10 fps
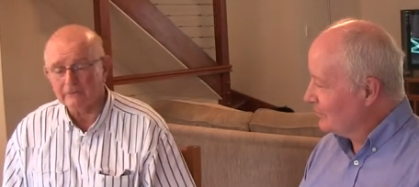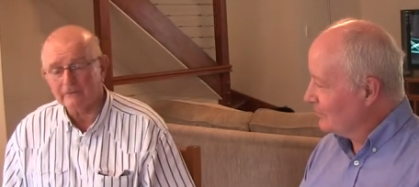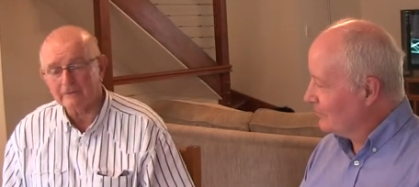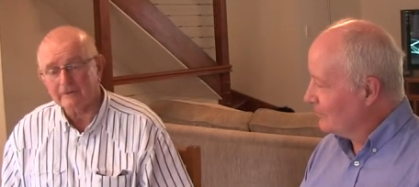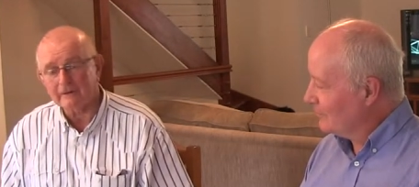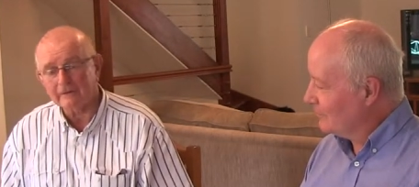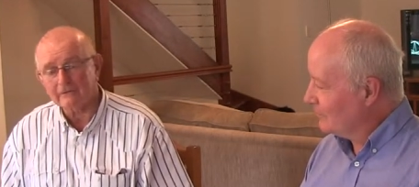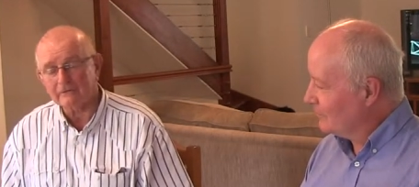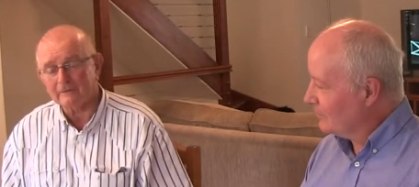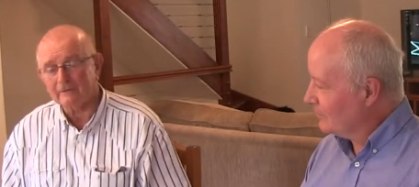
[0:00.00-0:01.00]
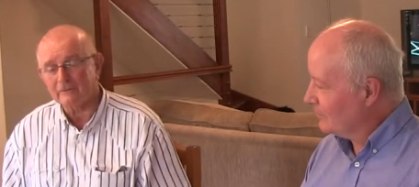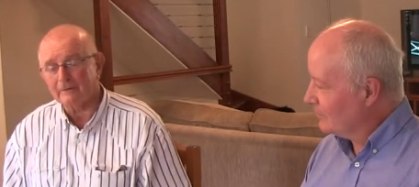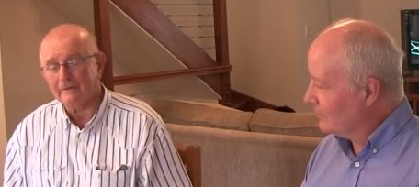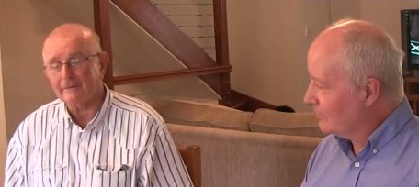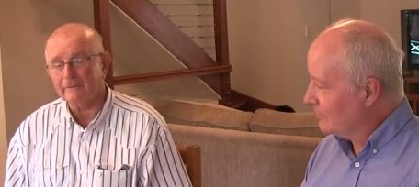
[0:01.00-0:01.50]
Speaker 1: the early days,
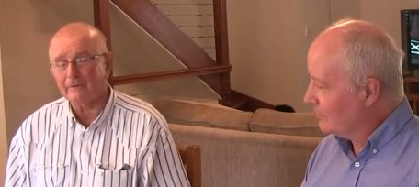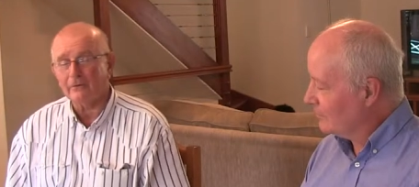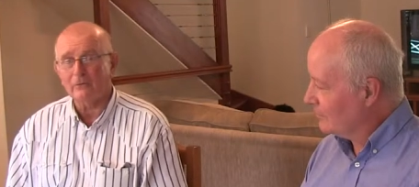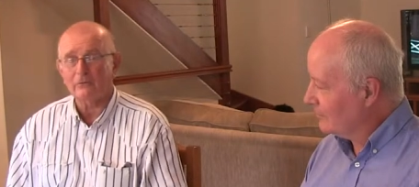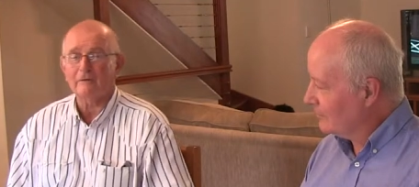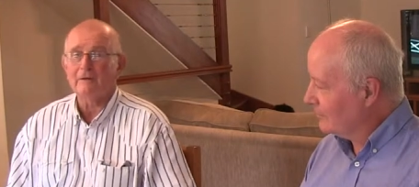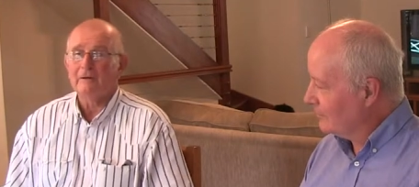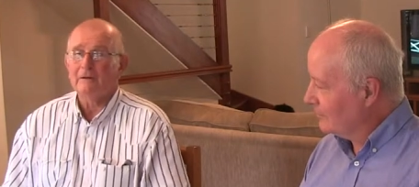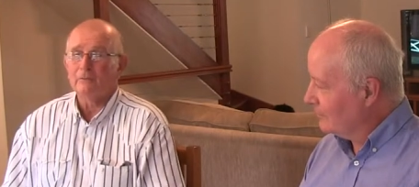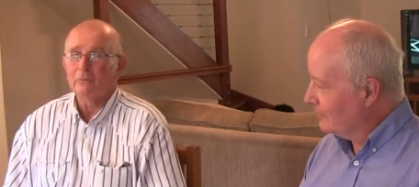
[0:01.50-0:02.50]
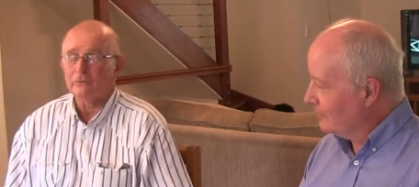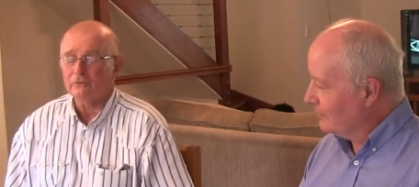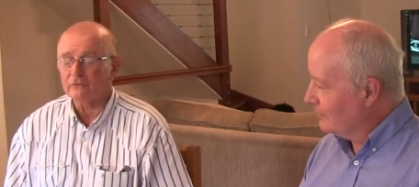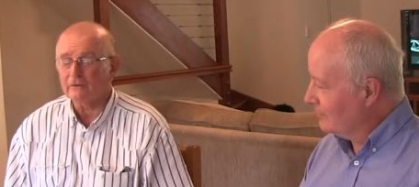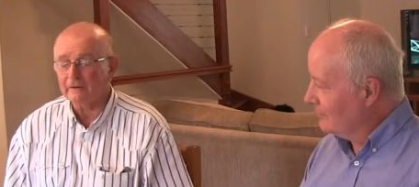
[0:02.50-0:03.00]
uh, they had the old
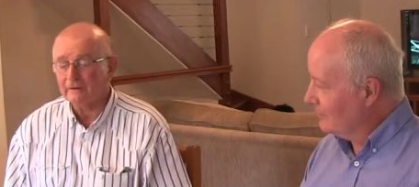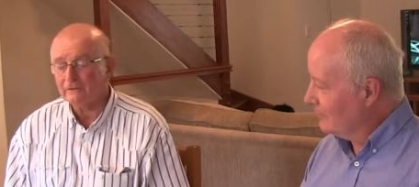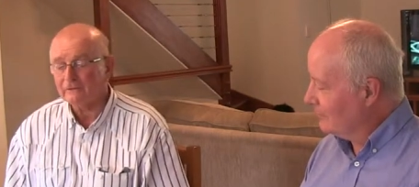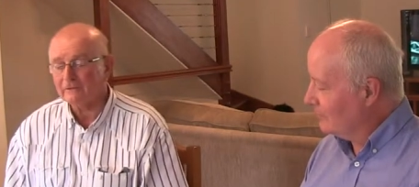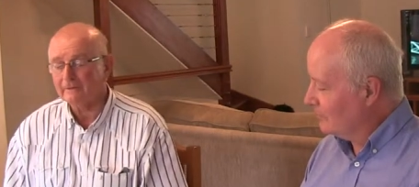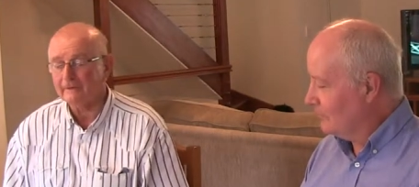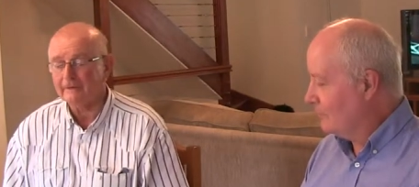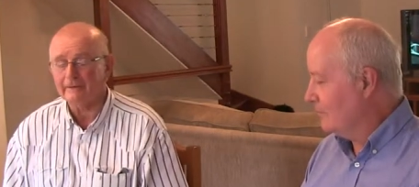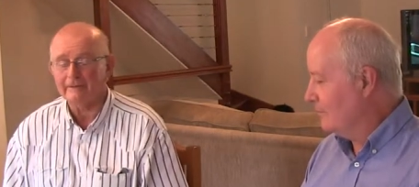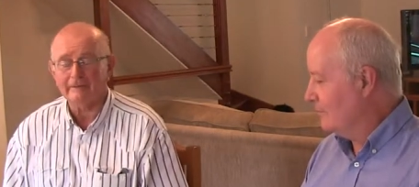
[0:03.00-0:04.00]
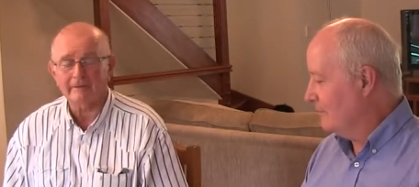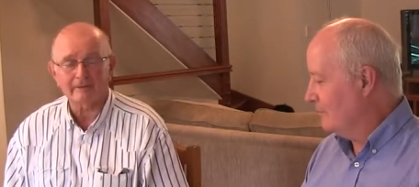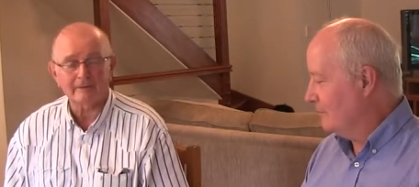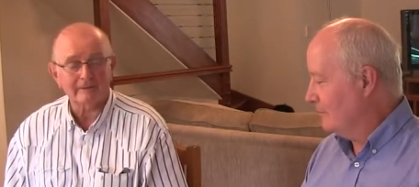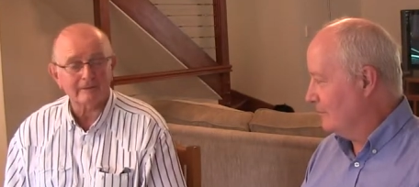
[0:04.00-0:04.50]
wooden stands and
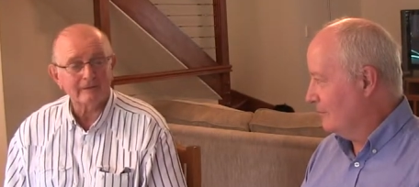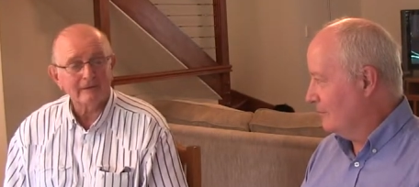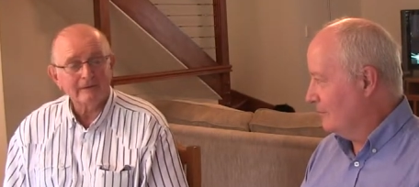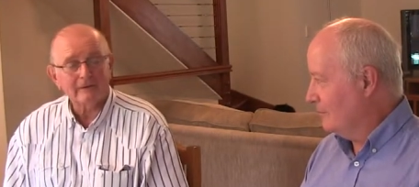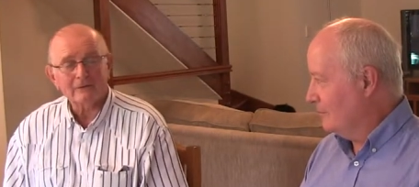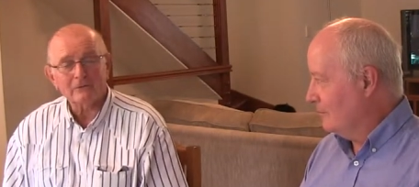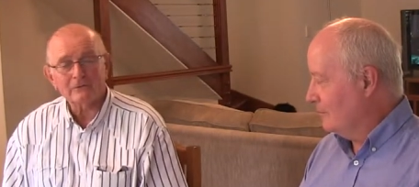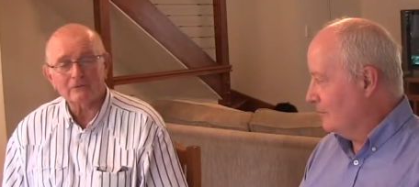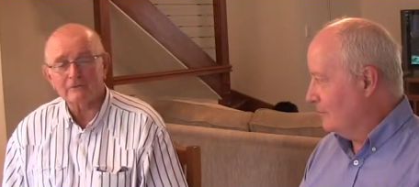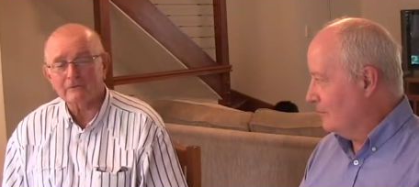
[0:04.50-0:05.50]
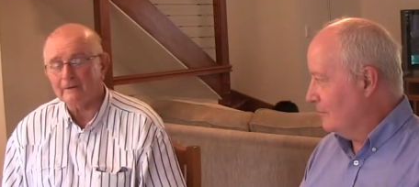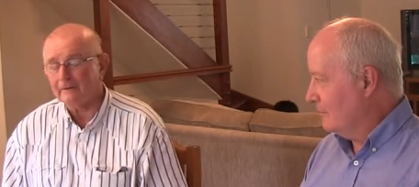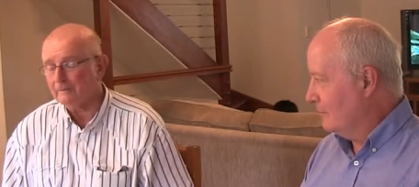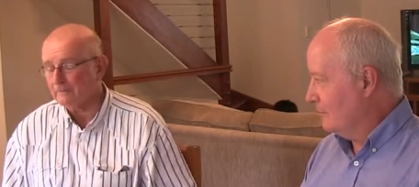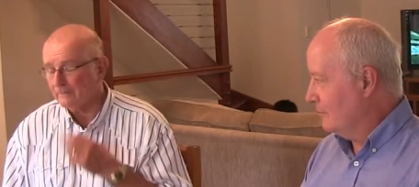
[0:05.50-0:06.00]
of course,
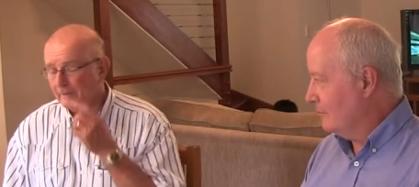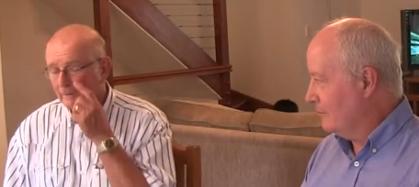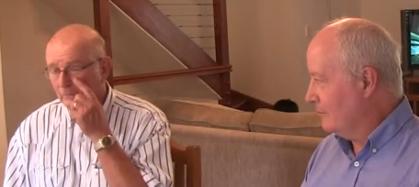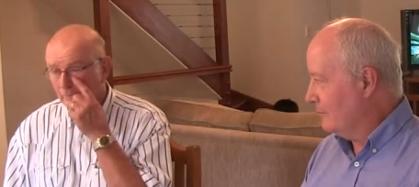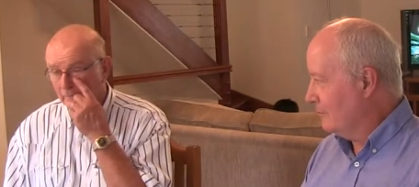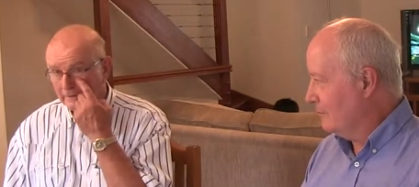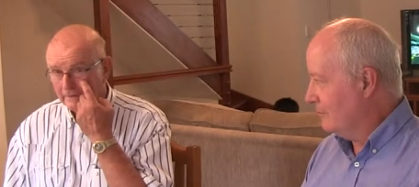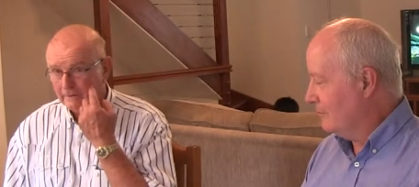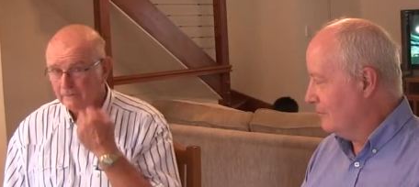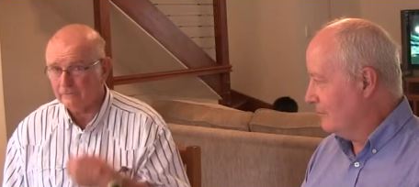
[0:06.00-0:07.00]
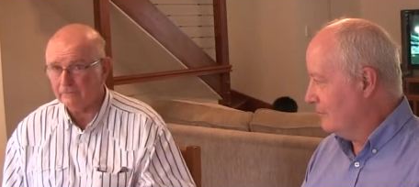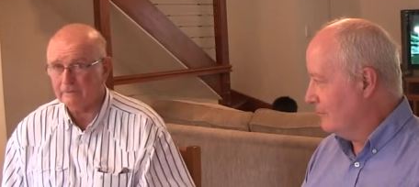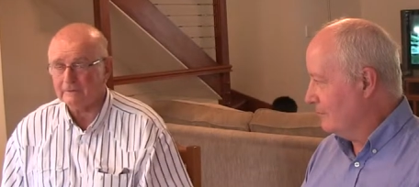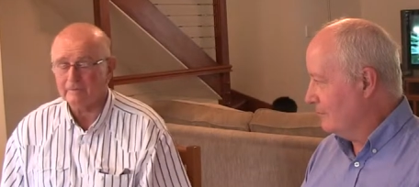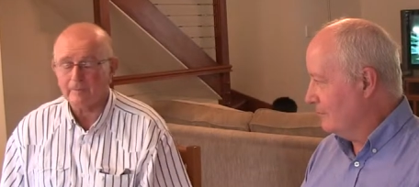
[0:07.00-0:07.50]
uh, they were made out
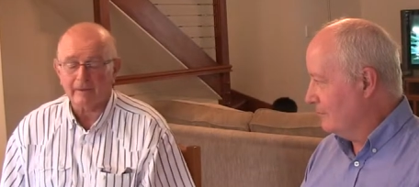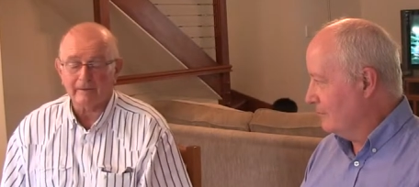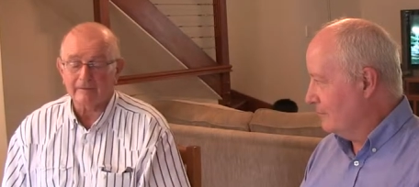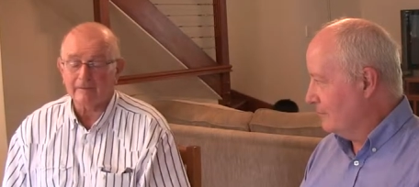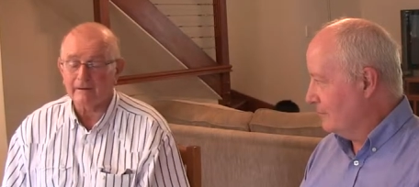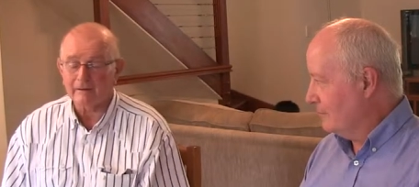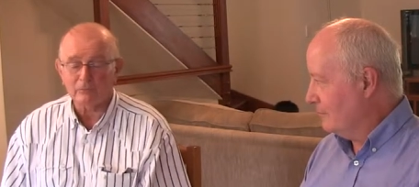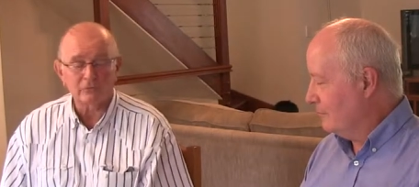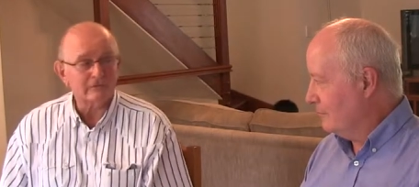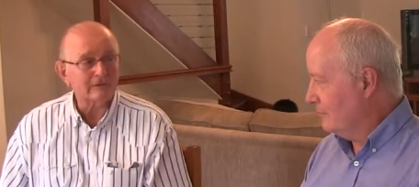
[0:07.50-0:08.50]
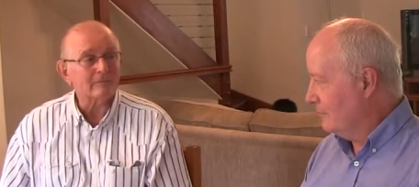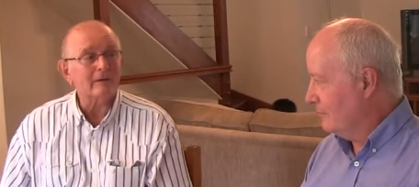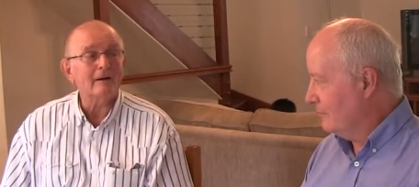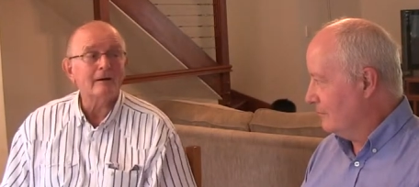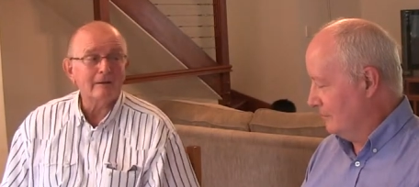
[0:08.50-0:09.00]
of um, uh, hardwood
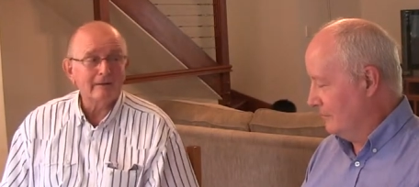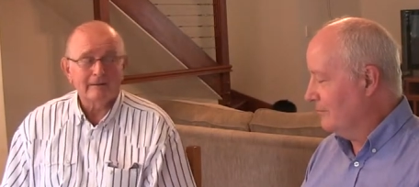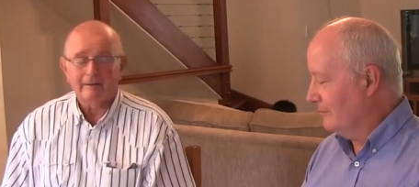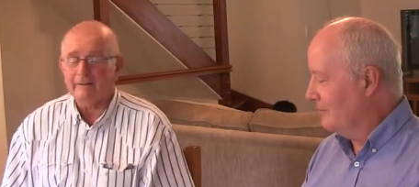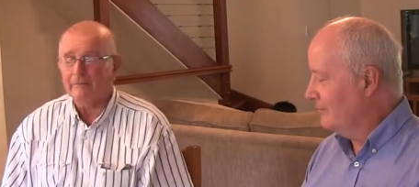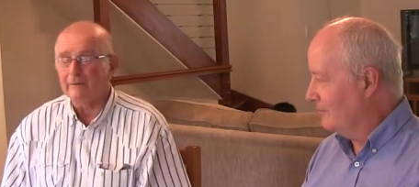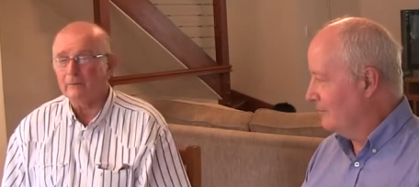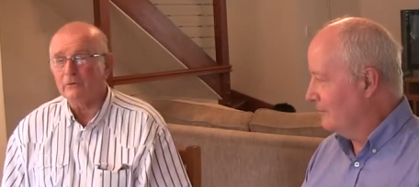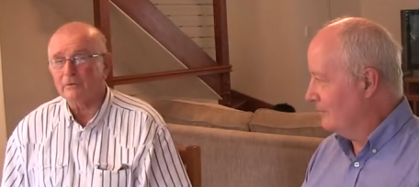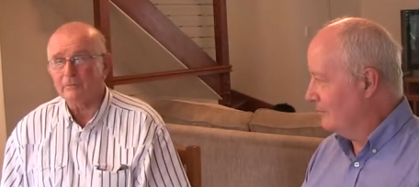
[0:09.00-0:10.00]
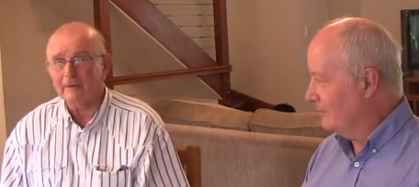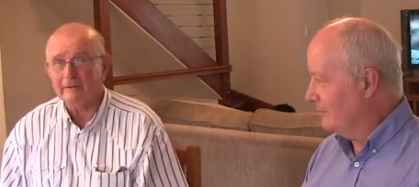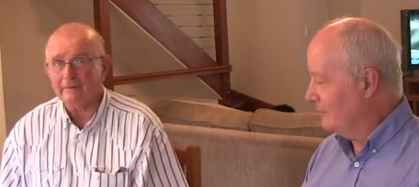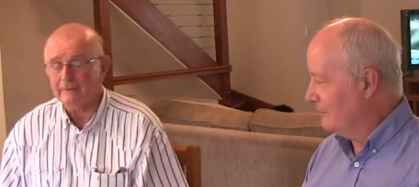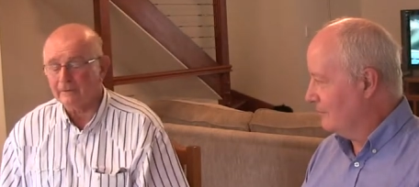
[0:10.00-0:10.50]
timber mm. and they weren't
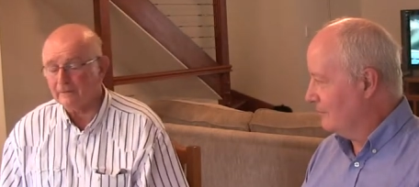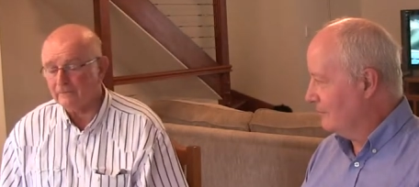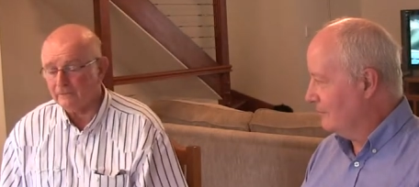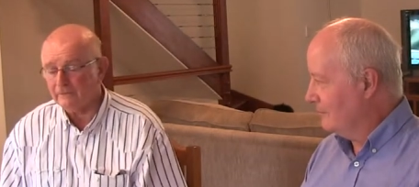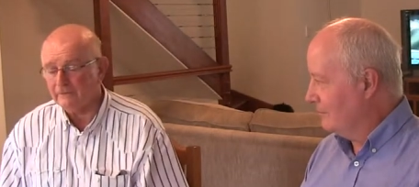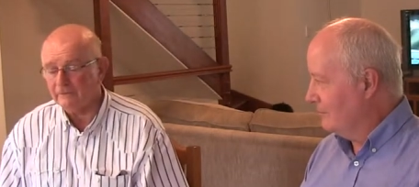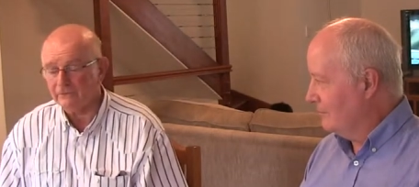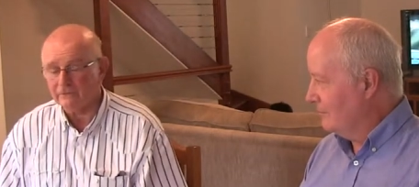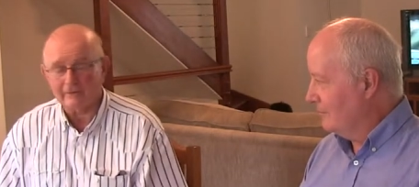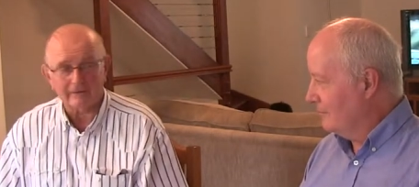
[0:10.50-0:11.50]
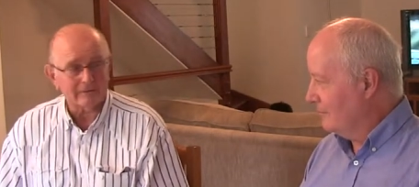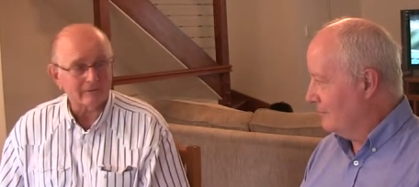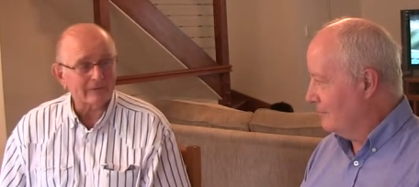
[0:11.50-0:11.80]
painted and over the years they,